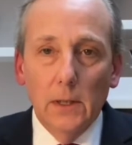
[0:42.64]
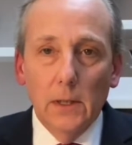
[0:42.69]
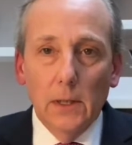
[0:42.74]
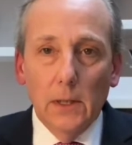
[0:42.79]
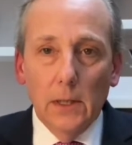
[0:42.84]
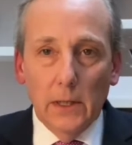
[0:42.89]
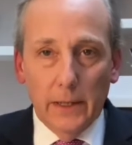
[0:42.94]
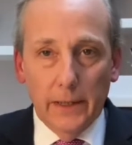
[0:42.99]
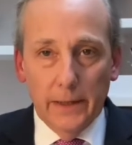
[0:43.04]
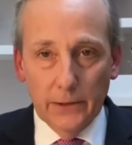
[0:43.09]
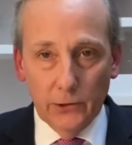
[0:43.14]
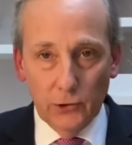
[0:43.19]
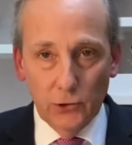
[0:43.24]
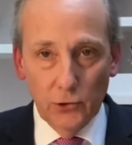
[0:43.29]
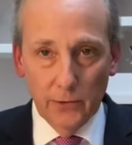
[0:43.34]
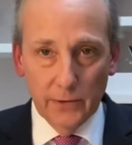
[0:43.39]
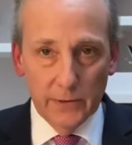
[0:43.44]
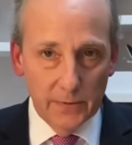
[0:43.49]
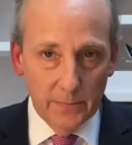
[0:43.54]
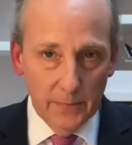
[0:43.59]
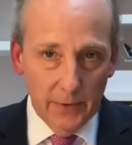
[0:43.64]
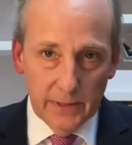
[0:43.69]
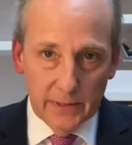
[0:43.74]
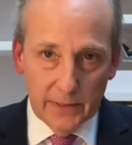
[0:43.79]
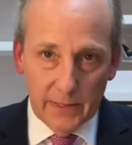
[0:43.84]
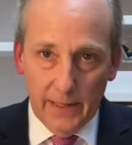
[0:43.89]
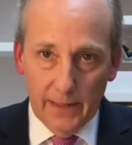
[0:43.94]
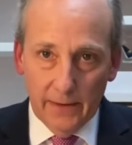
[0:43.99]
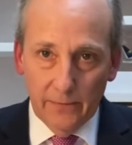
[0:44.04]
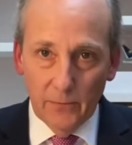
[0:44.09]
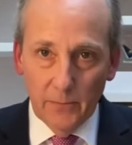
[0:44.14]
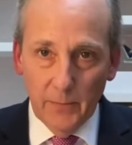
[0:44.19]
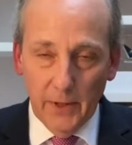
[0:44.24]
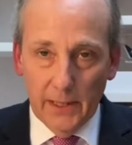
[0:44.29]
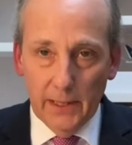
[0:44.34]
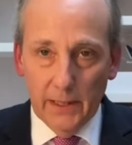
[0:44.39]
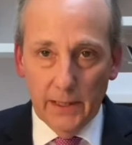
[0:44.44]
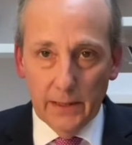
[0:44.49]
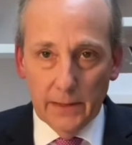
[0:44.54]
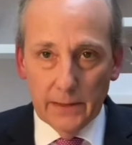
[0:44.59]
Insurers have been saying for many
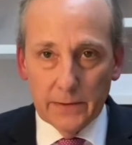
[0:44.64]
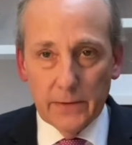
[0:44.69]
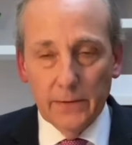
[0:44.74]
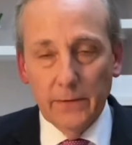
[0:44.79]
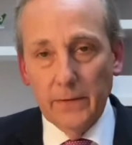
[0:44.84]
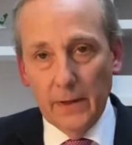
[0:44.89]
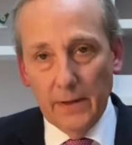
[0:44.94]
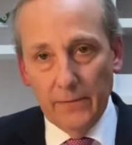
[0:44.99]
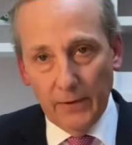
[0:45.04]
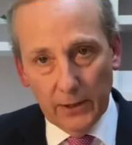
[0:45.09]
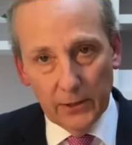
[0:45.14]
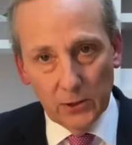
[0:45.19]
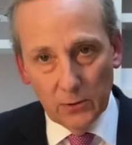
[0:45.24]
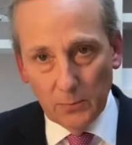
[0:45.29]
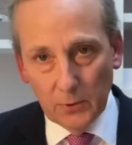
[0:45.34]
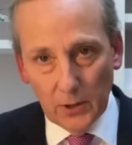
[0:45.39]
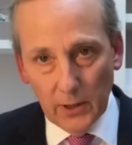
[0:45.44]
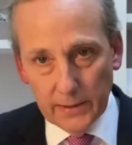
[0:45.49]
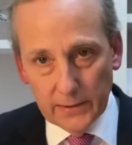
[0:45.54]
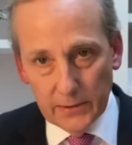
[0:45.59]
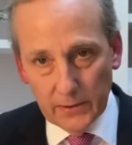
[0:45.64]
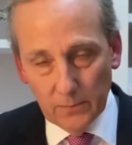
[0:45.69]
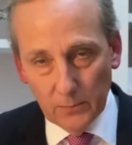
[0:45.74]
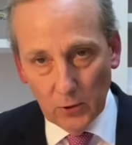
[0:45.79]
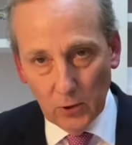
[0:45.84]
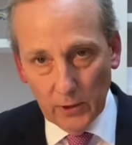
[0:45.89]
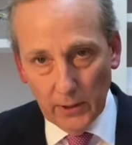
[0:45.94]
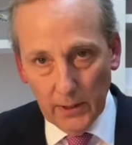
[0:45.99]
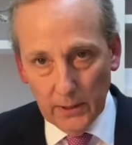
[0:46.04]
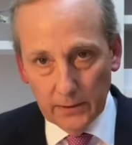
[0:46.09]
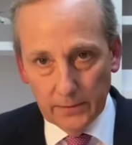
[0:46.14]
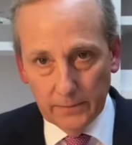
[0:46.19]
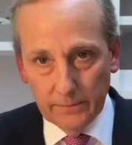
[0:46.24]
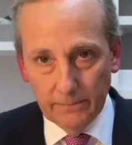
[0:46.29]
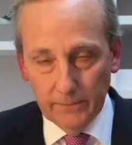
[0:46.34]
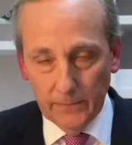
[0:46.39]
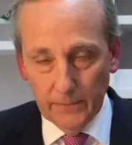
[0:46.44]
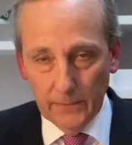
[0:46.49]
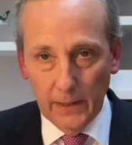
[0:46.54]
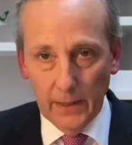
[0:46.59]
years that they've underpriced the product.
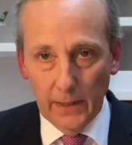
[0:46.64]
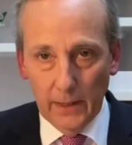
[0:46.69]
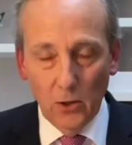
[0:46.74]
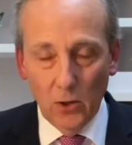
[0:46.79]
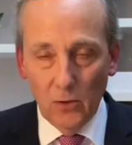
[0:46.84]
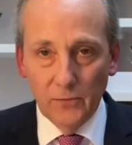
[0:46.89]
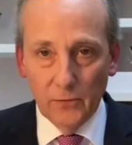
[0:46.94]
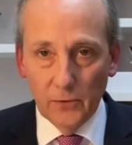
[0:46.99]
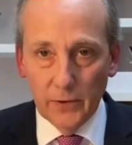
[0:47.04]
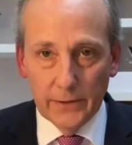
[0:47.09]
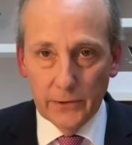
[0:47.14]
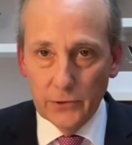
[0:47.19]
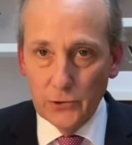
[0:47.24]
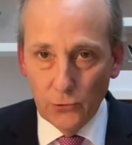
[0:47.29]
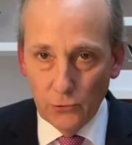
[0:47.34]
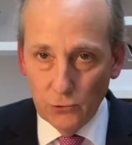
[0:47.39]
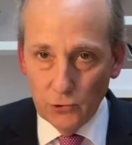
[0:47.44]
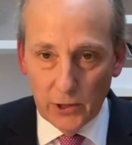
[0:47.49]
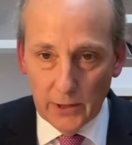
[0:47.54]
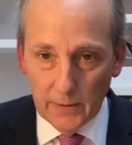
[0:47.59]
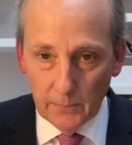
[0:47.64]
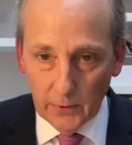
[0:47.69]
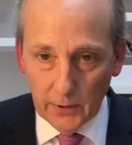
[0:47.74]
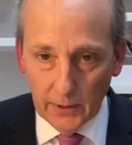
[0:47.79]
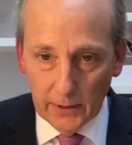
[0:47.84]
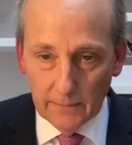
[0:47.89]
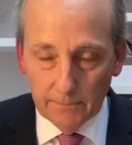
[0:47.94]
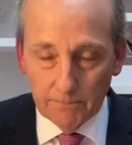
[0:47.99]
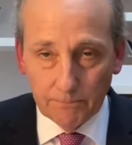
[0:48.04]
They offer it too cheaply.